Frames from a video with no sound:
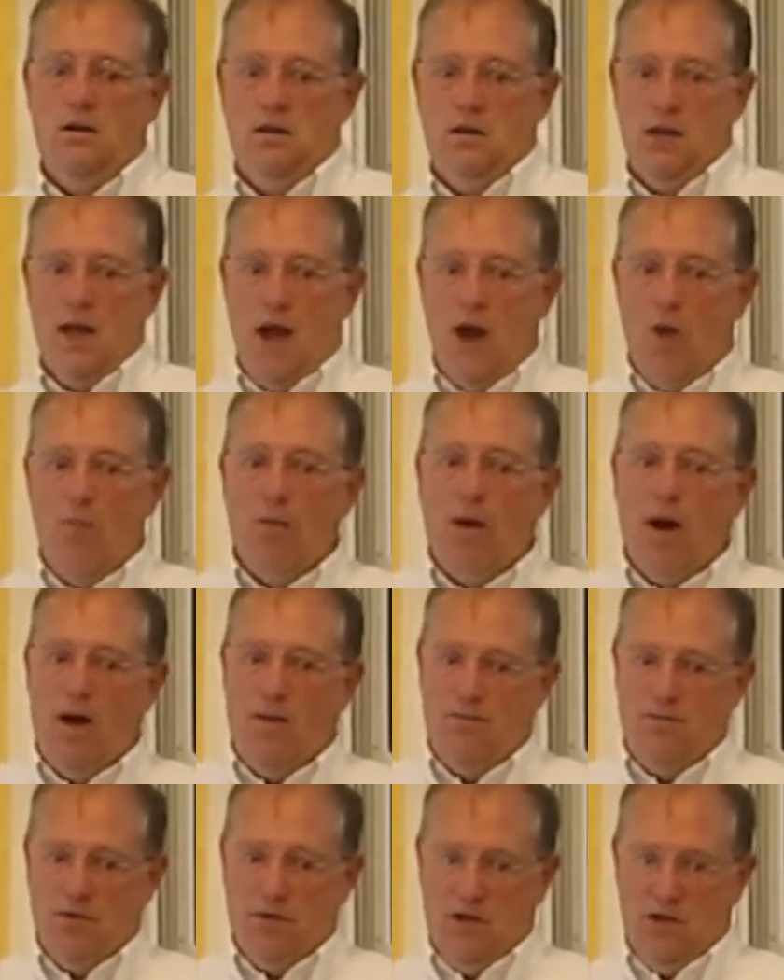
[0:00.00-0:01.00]
into the cow
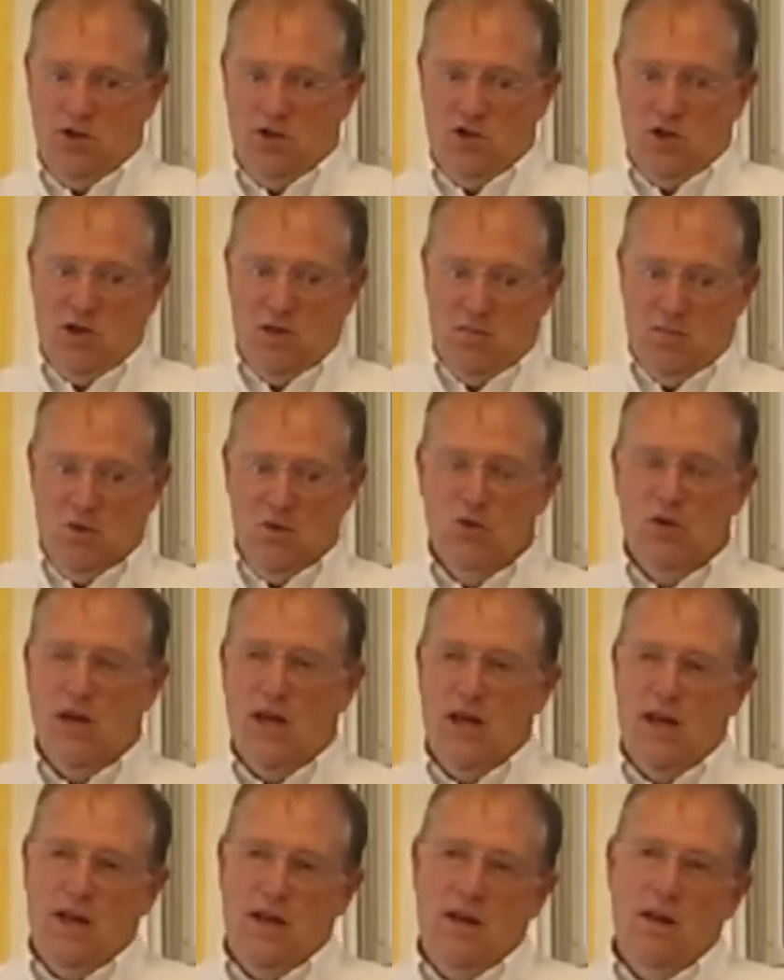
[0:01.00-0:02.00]
population and
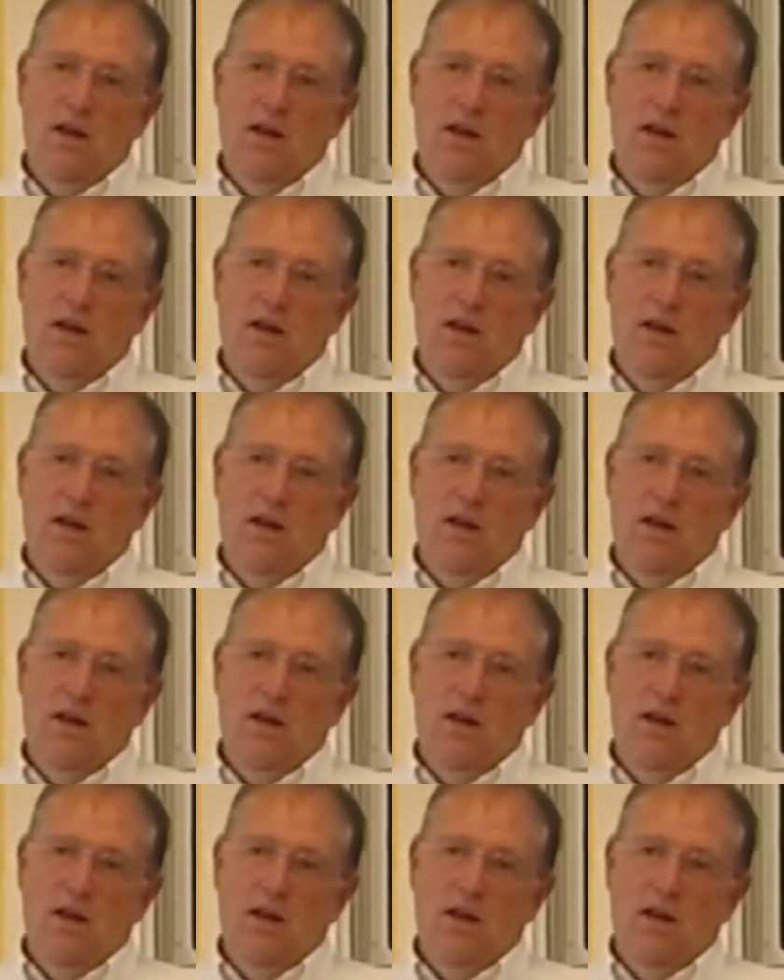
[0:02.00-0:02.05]
mutated,